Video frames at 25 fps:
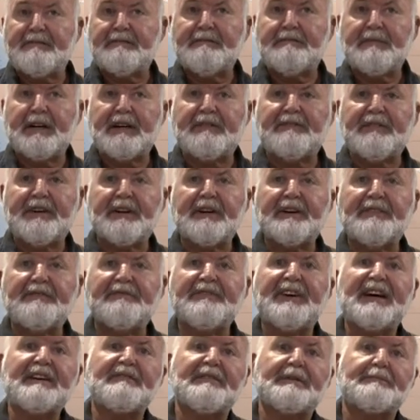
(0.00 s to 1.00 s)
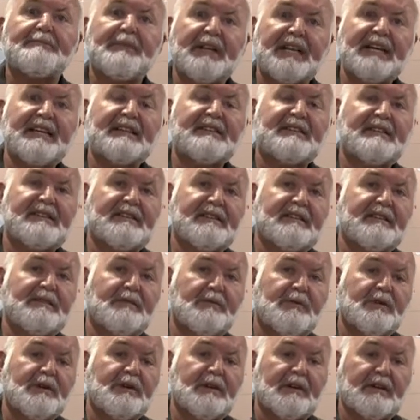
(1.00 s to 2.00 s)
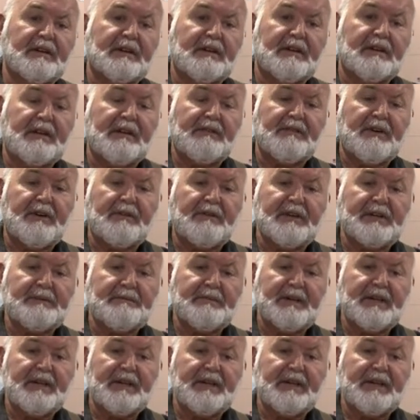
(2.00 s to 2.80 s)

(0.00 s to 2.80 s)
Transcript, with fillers: my very favorite places in the world are I've always